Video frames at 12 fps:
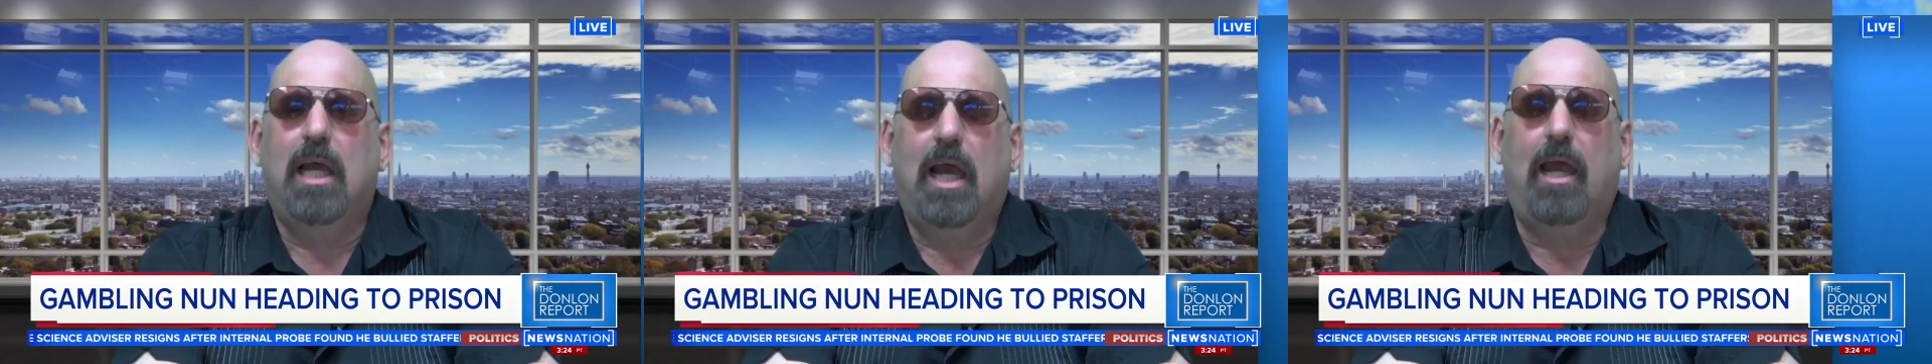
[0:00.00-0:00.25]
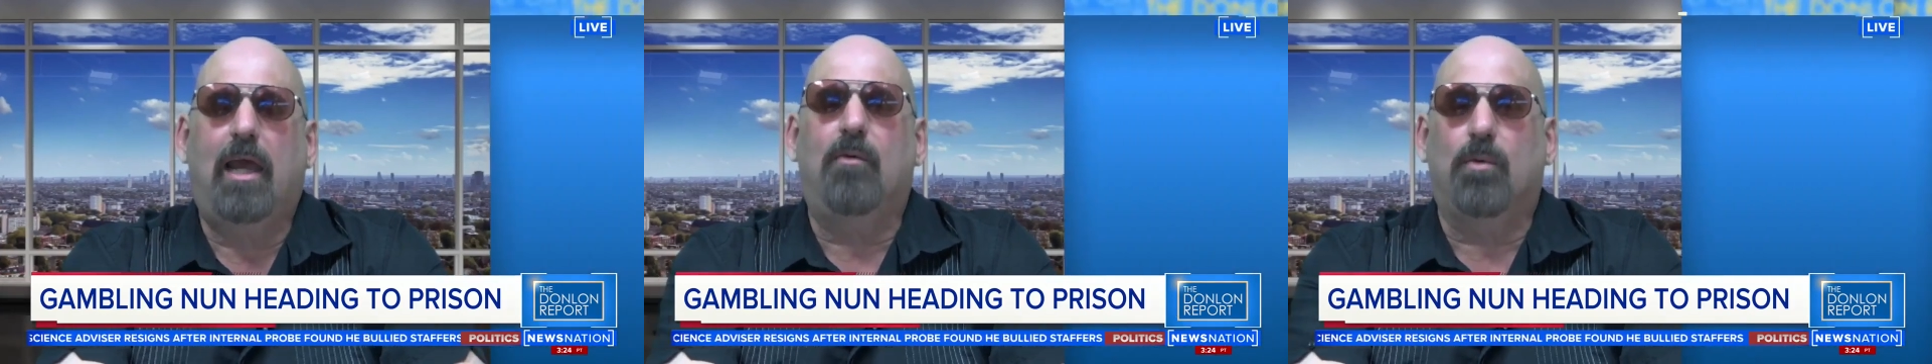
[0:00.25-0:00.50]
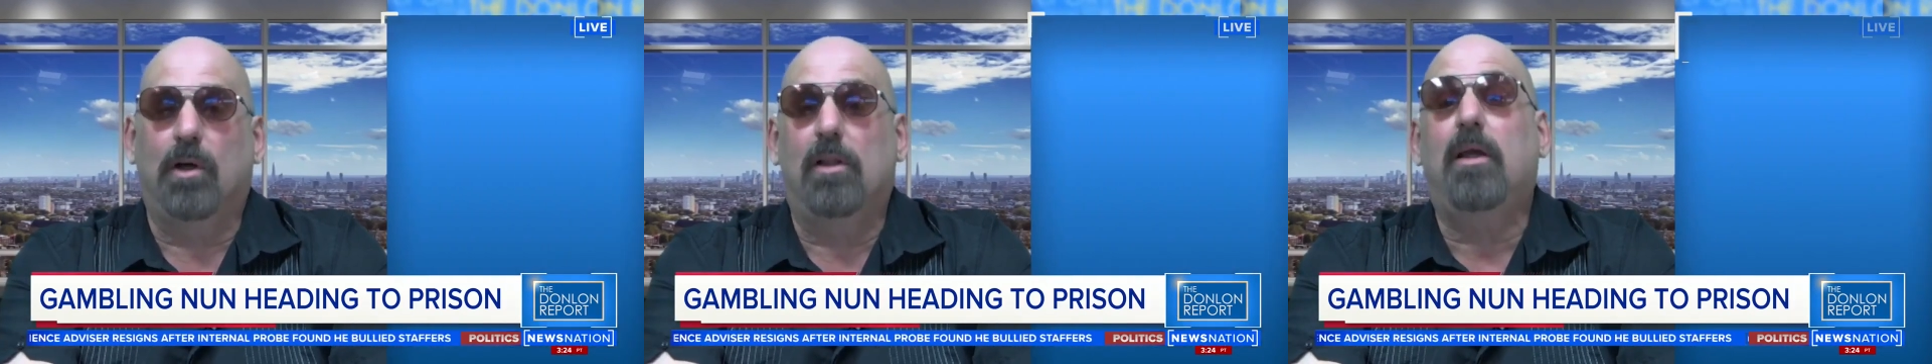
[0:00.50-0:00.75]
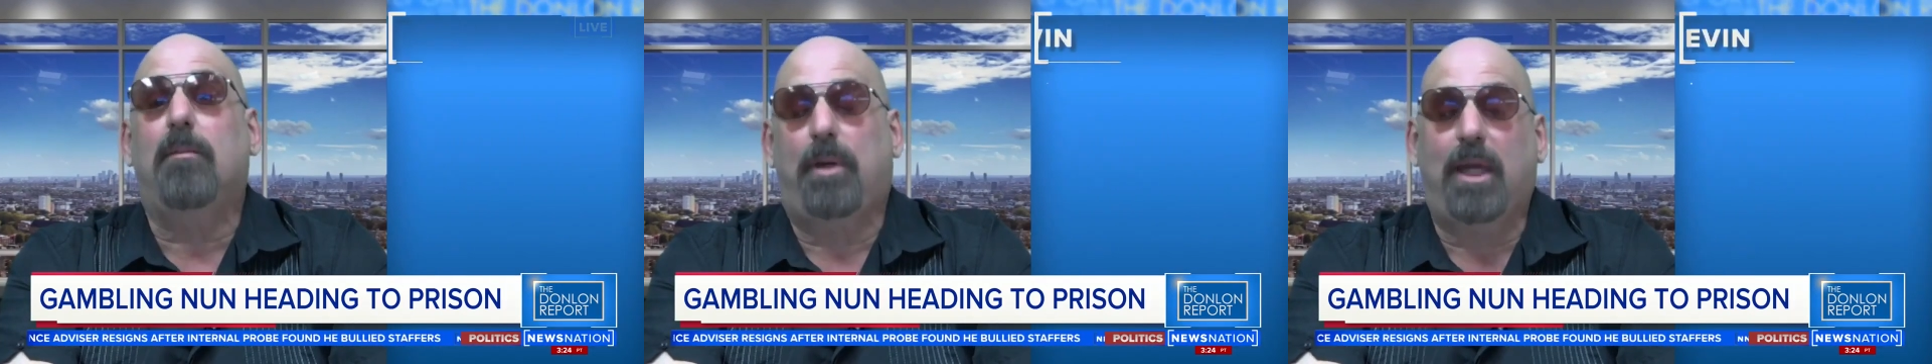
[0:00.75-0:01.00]
And
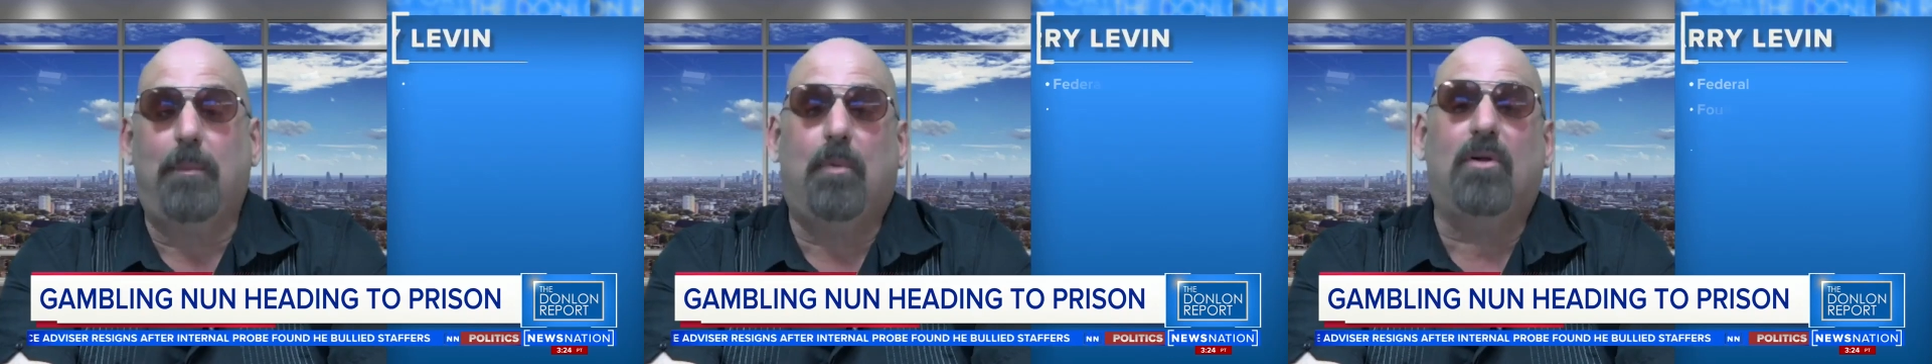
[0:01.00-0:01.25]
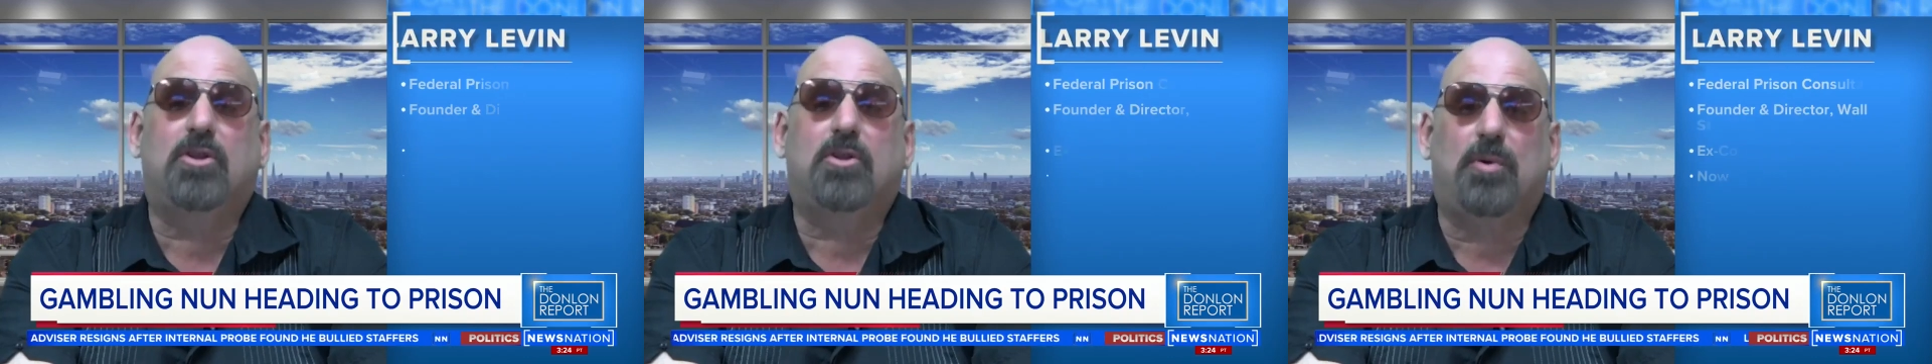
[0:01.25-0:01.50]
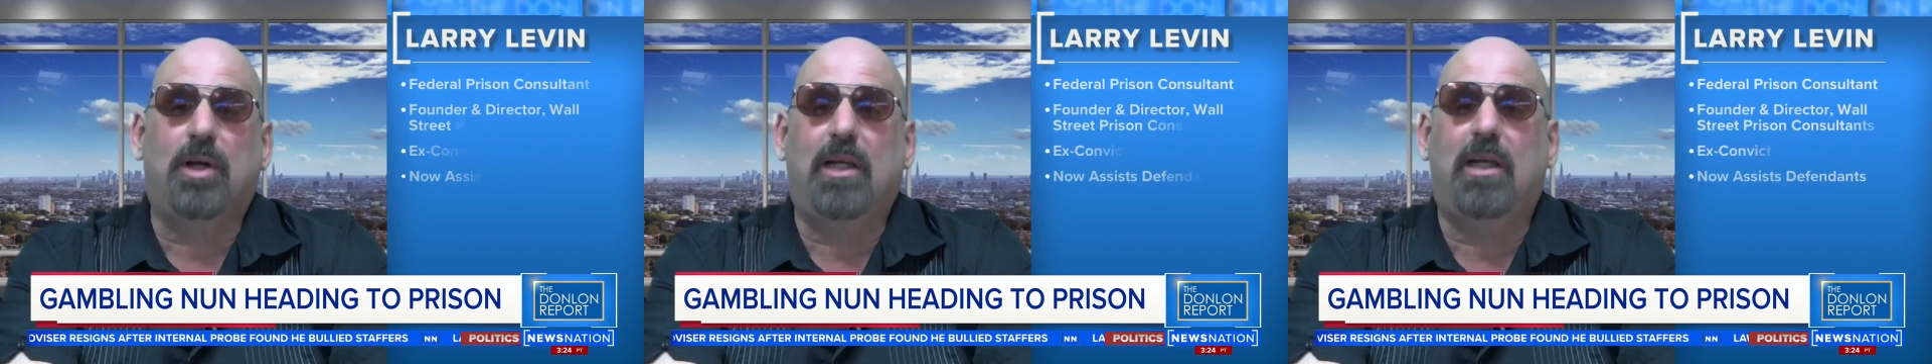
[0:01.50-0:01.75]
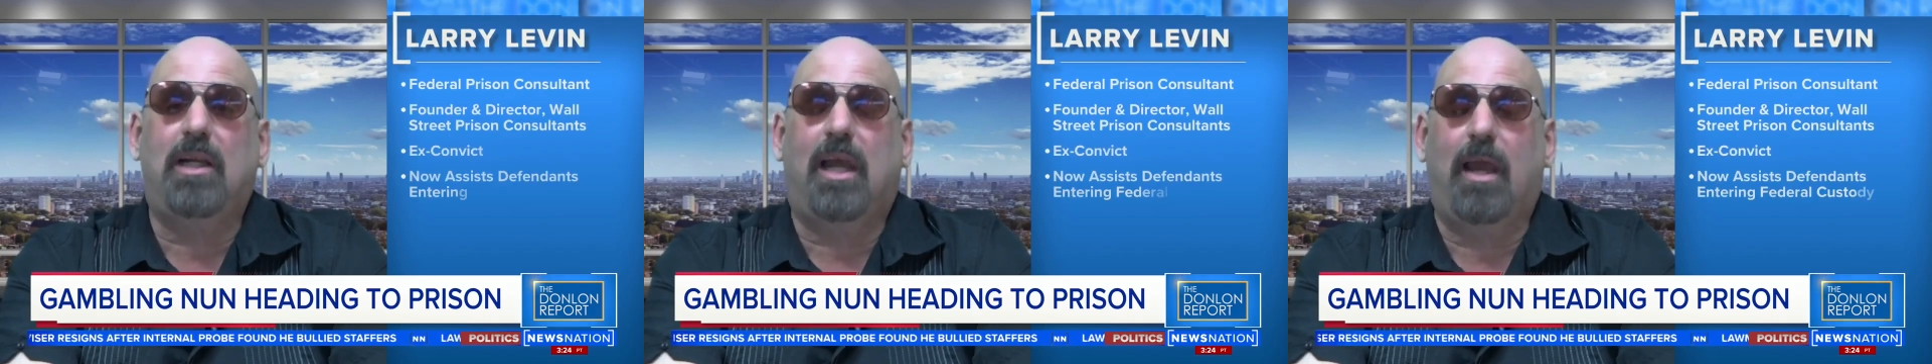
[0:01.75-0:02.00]
really, people
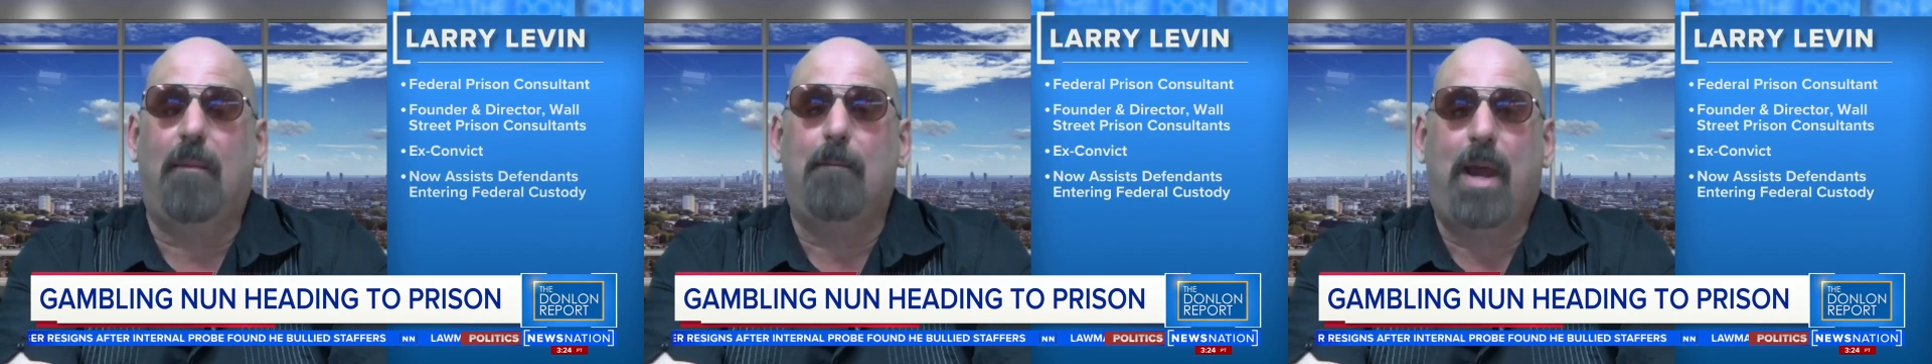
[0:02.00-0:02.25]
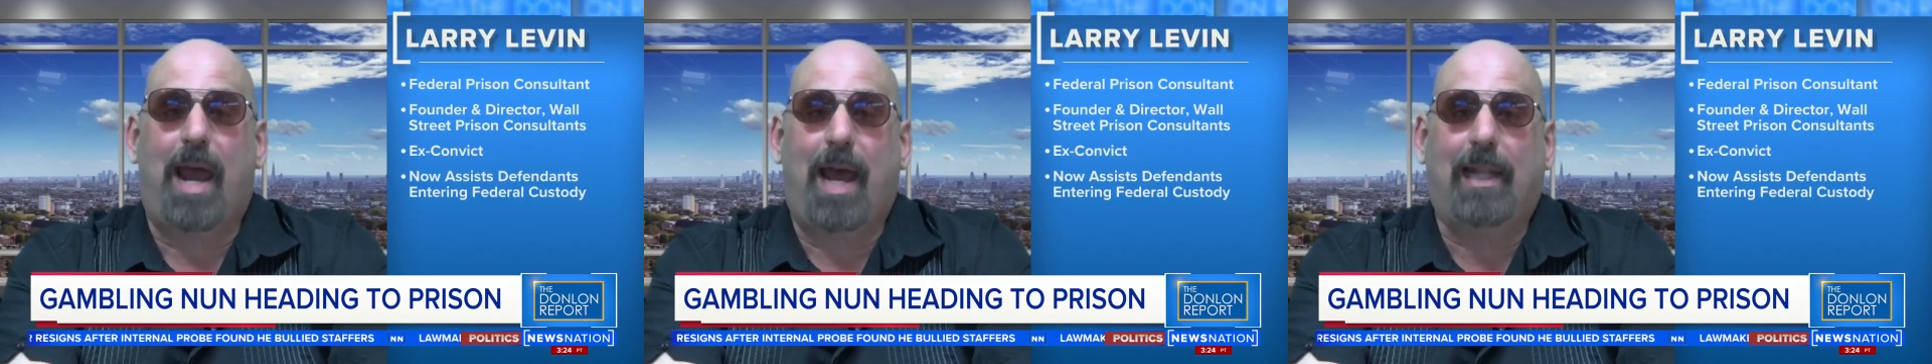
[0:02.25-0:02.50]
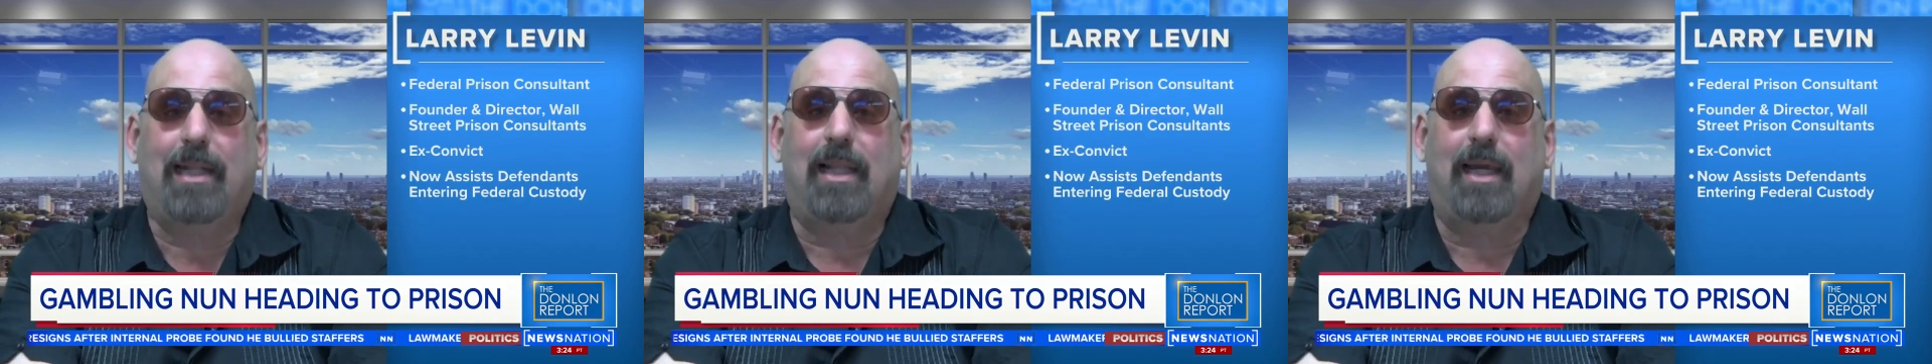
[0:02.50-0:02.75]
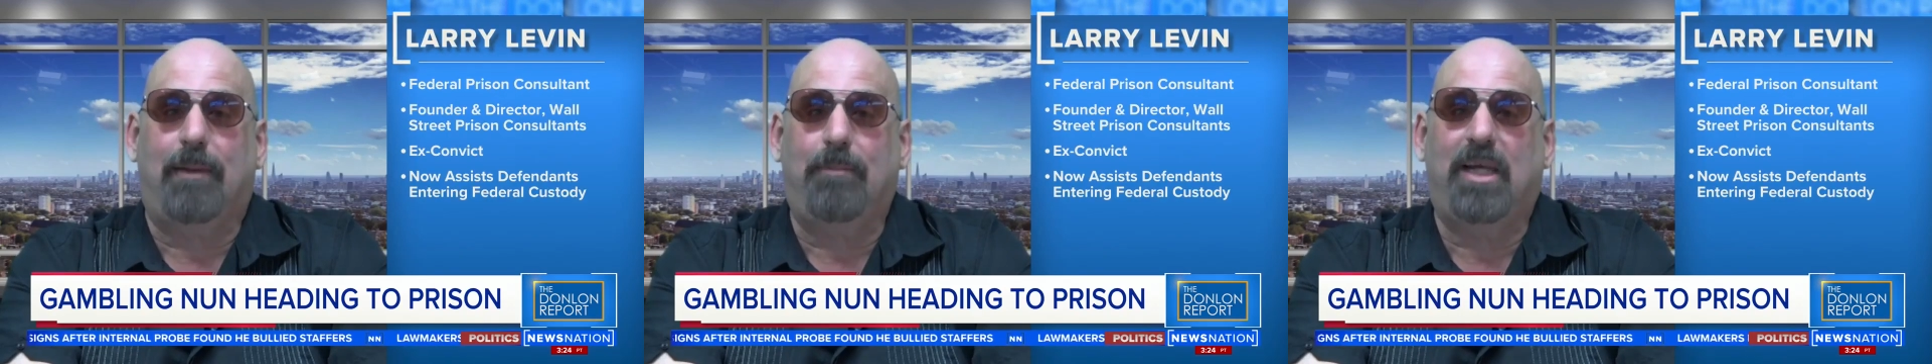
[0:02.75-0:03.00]
treated him badly